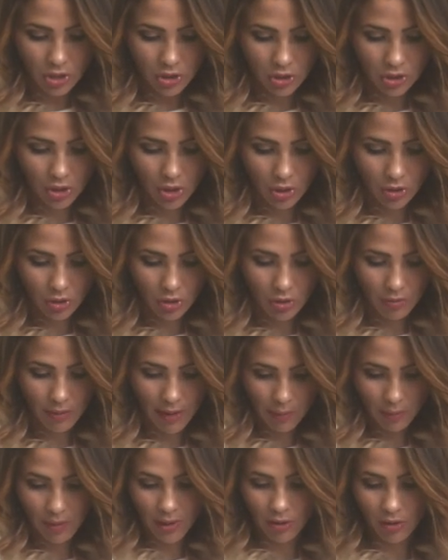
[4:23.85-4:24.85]
So you
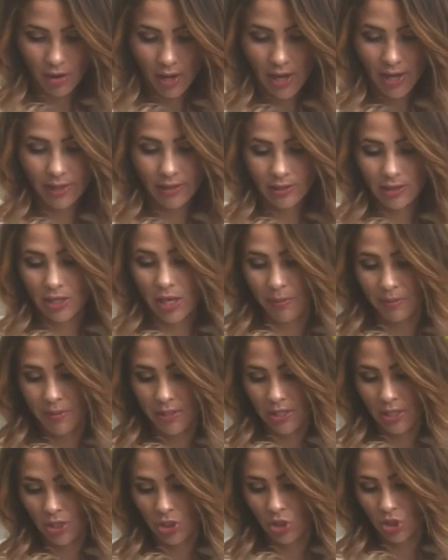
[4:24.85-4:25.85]
might want to go ahead and top
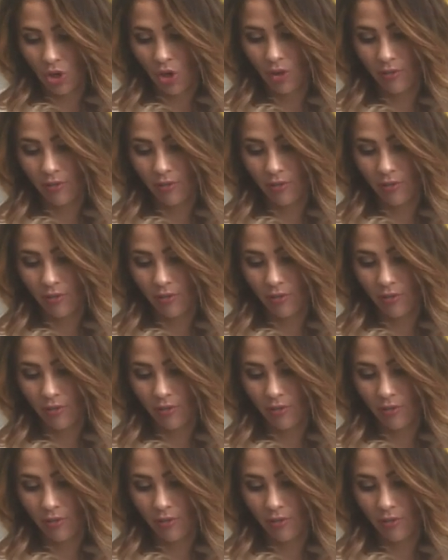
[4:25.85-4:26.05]
stitch